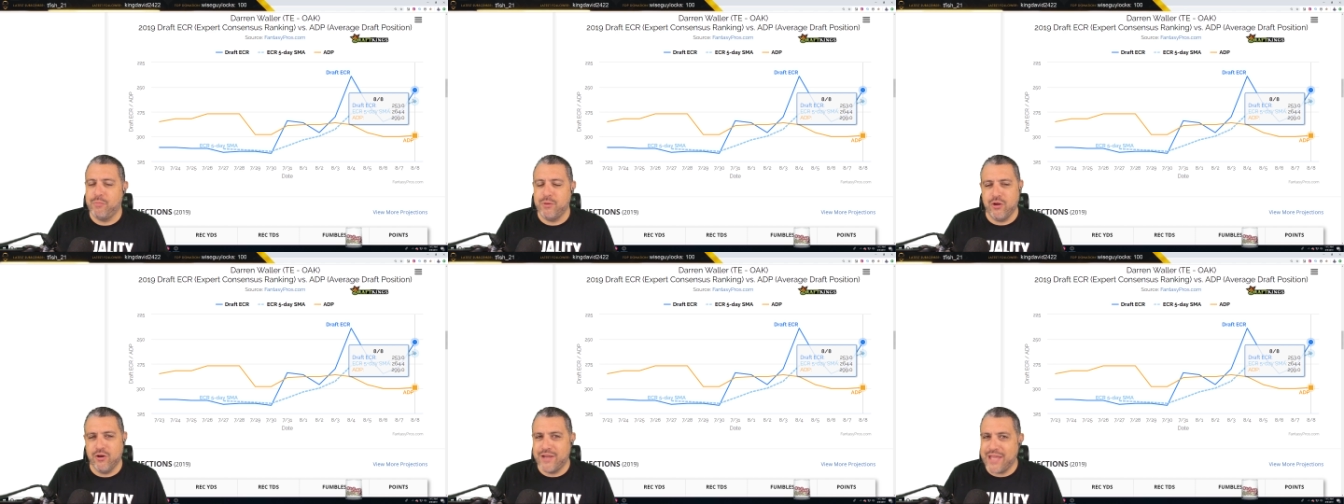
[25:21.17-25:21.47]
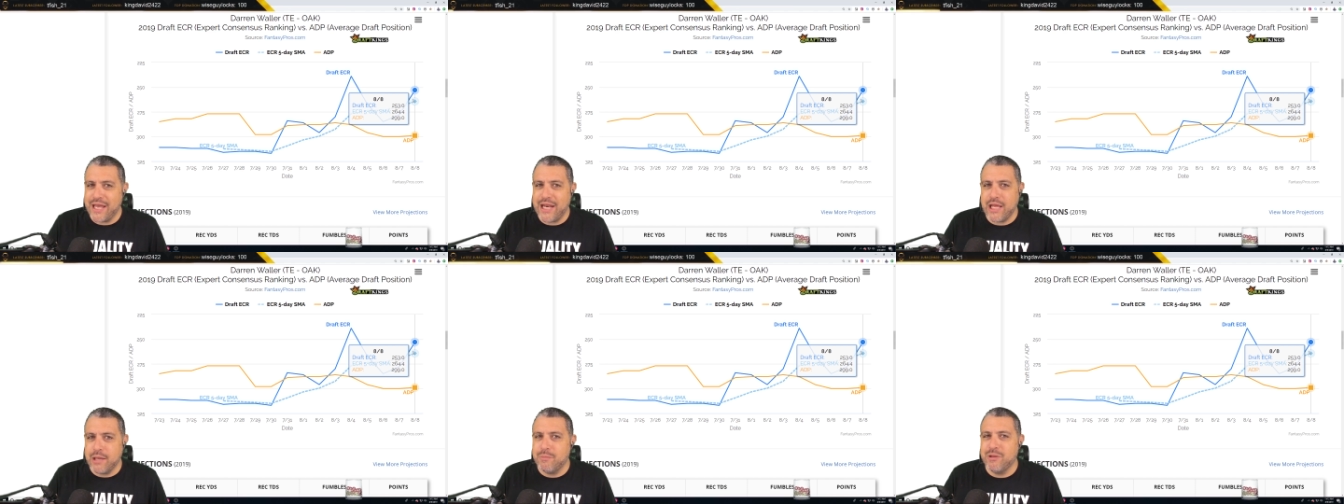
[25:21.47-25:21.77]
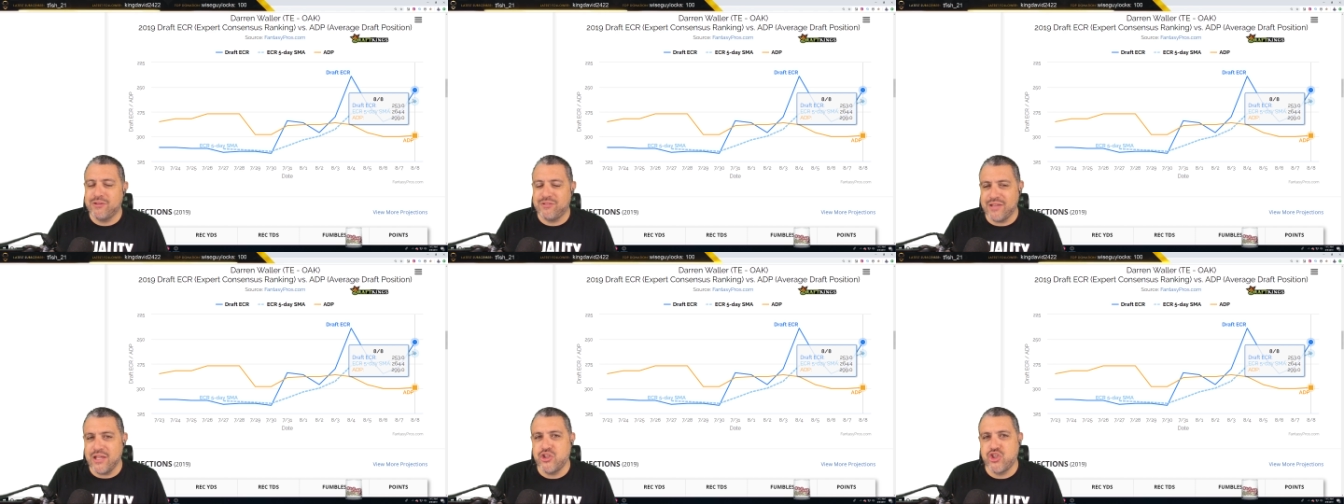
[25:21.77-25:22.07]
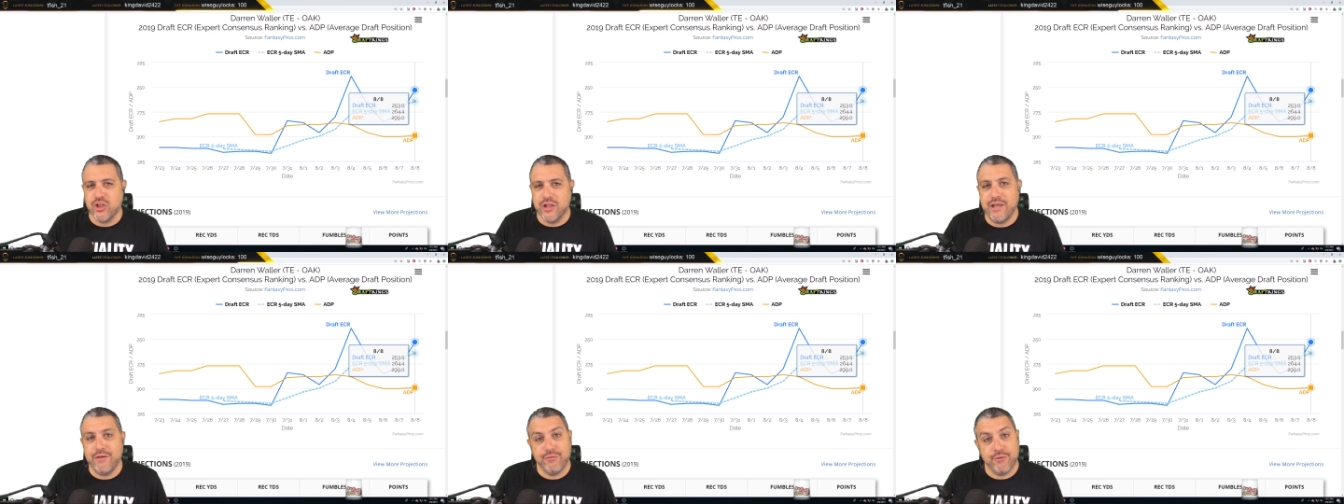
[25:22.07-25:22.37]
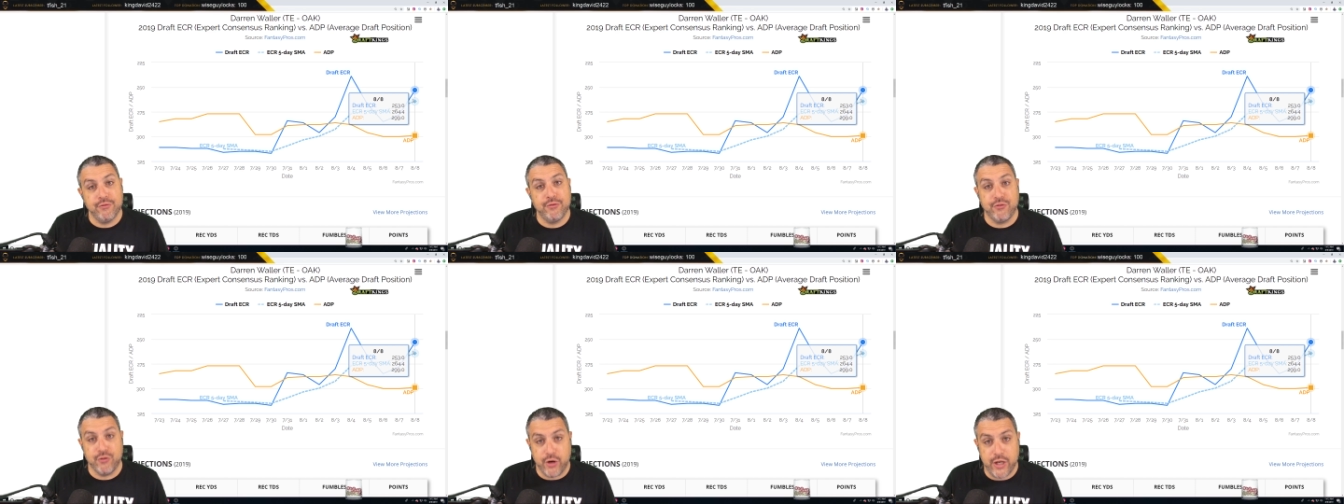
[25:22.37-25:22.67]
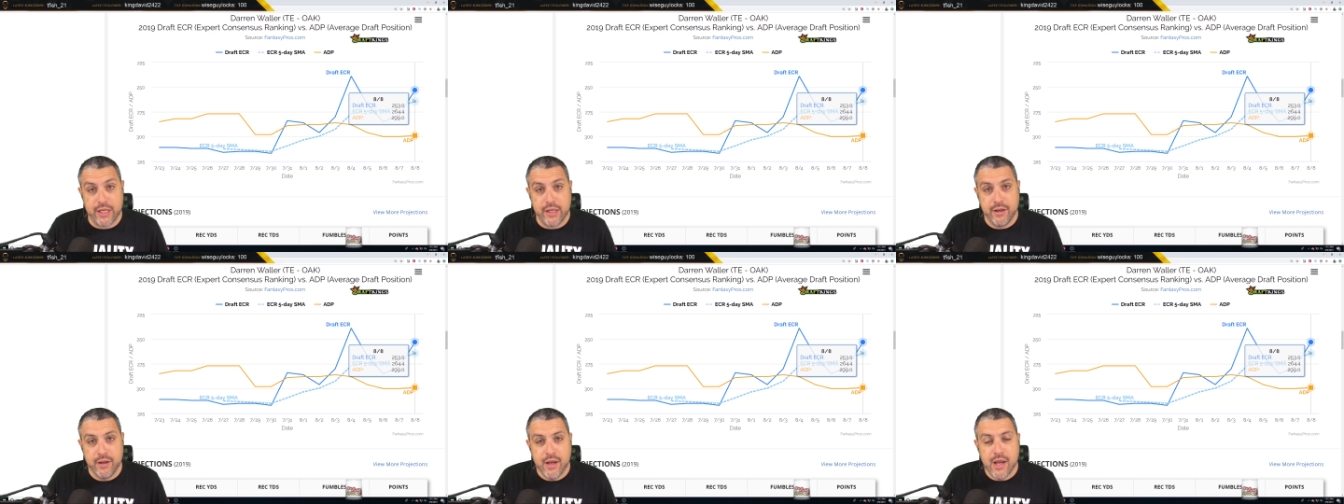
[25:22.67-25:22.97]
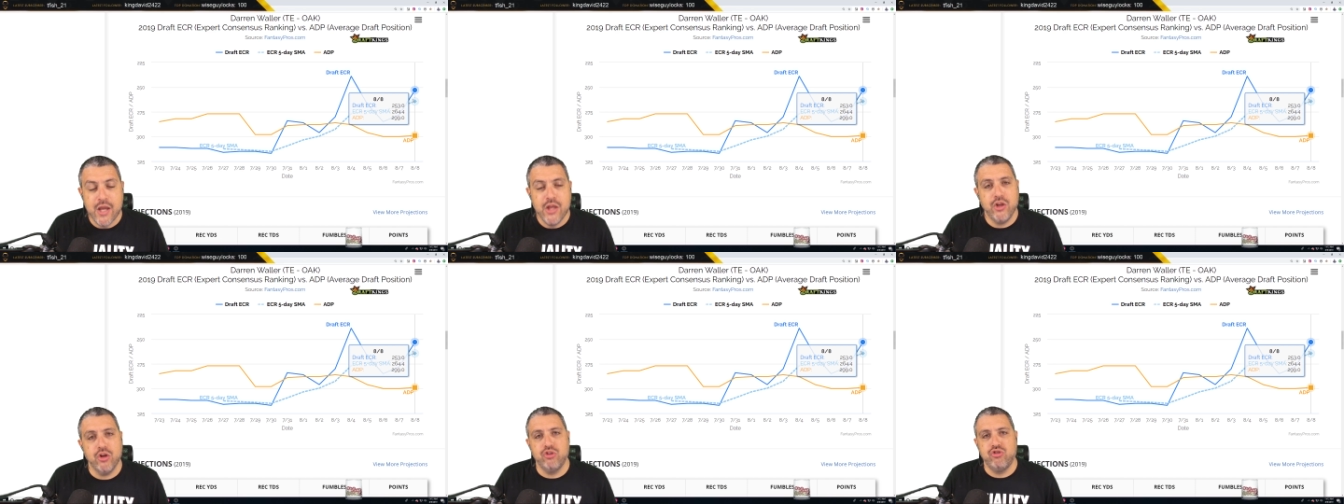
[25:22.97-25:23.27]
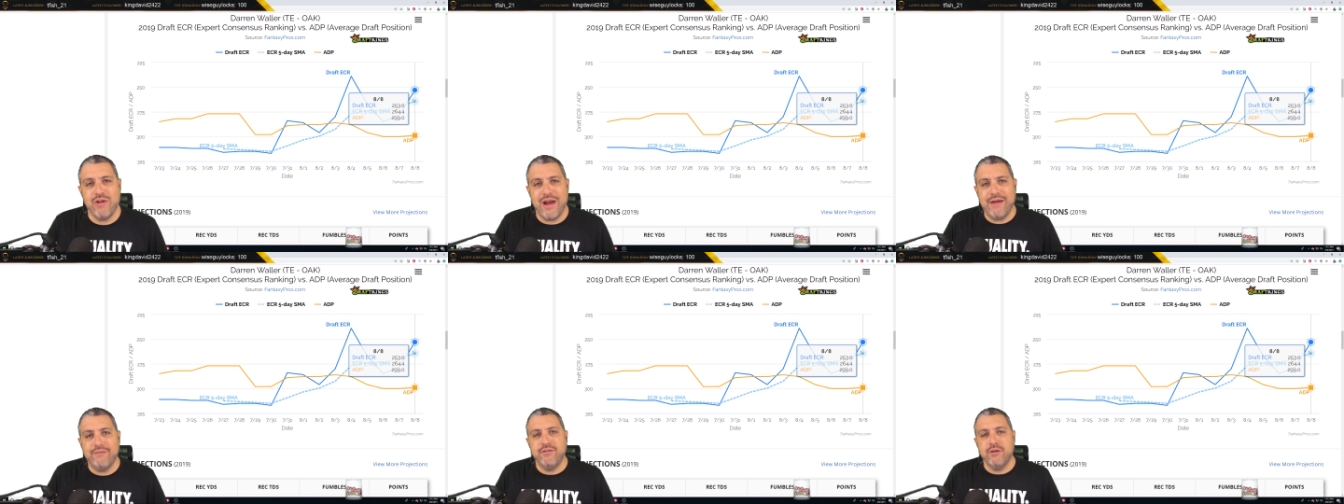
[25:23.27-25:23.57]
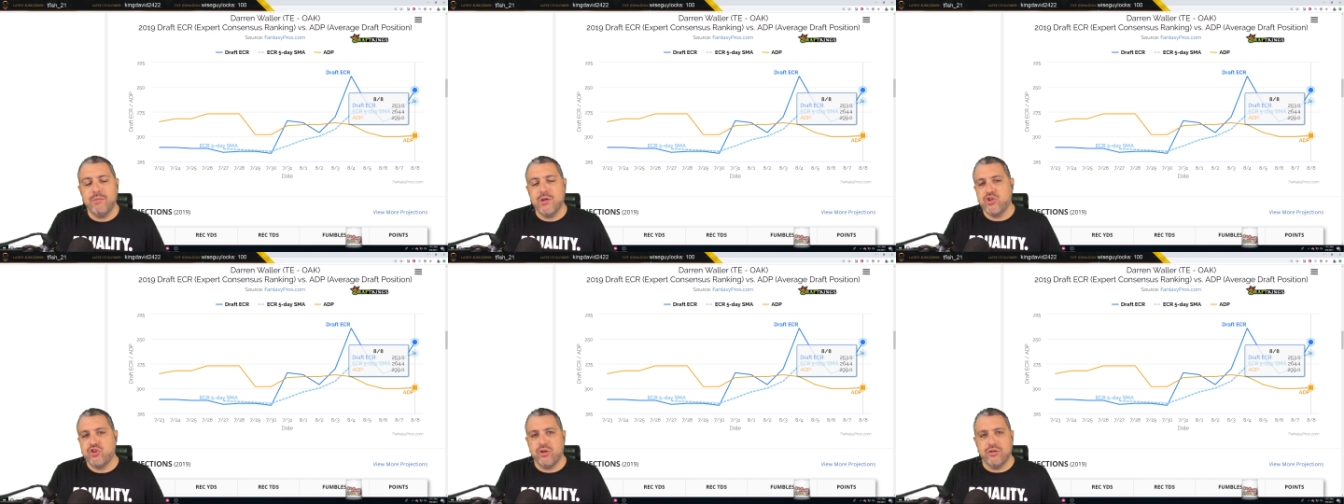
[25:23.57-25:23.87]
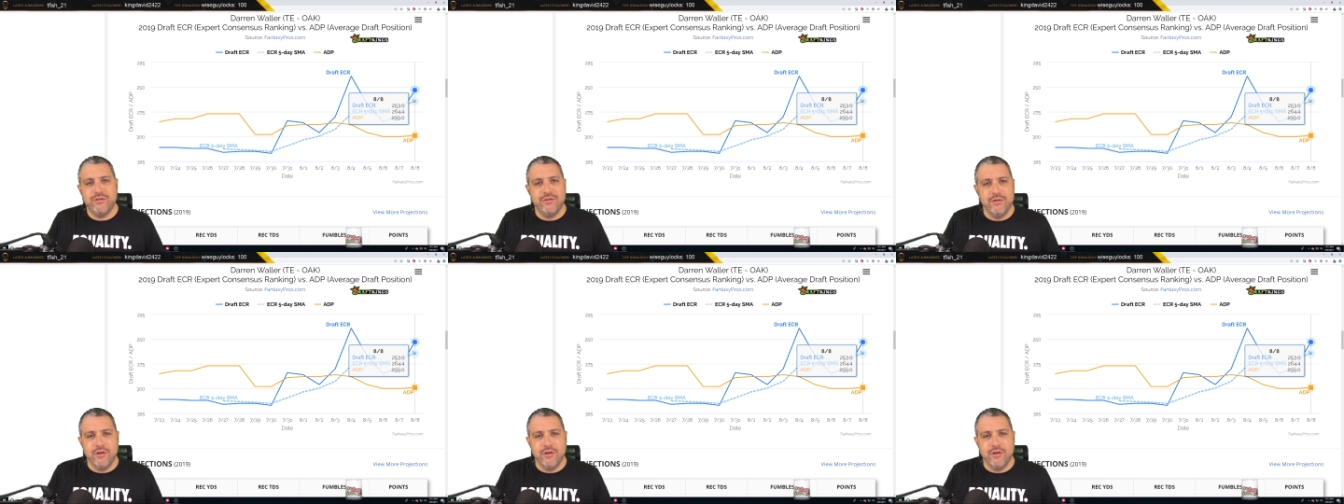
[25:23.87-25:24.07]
but you're getting him essentially for free you're drafting as your,